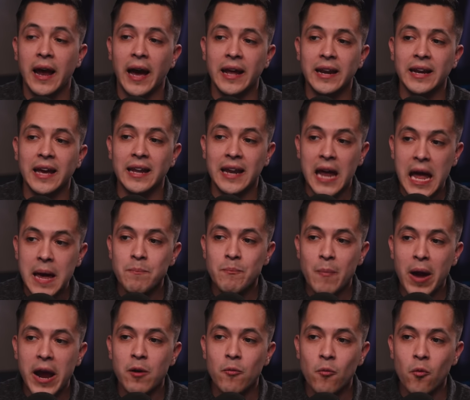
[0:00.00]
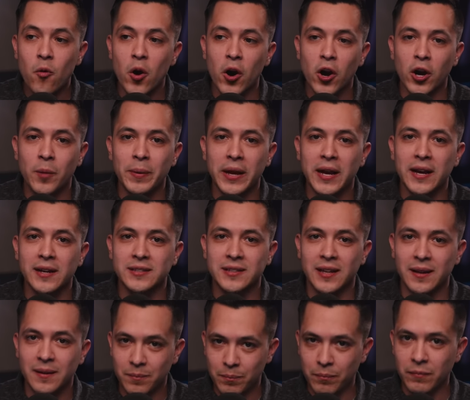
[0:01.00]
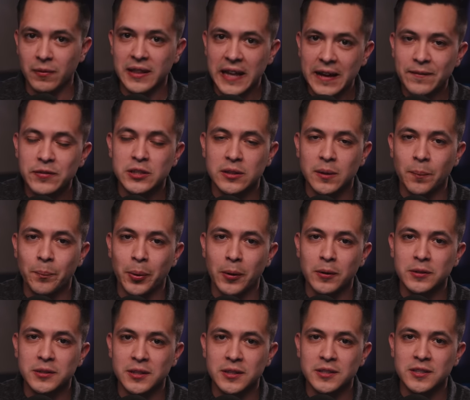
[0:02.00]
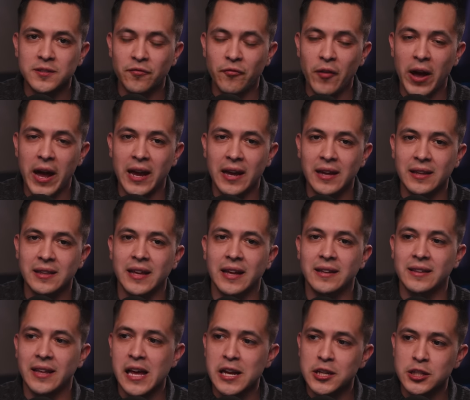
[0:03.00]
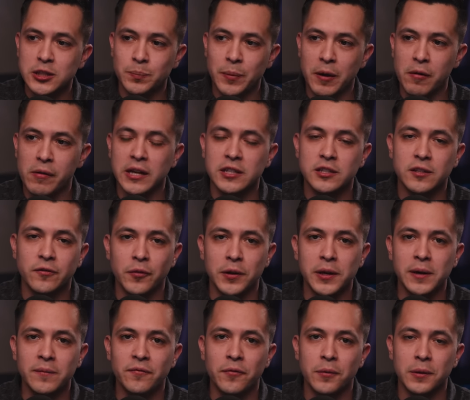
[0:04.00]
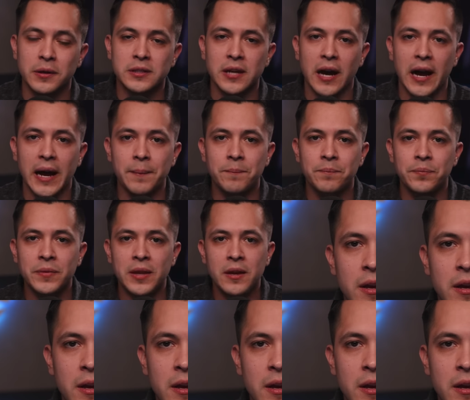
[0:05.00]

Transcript: And again, it may work because it lifts the person's faith and they experience freedom for a time,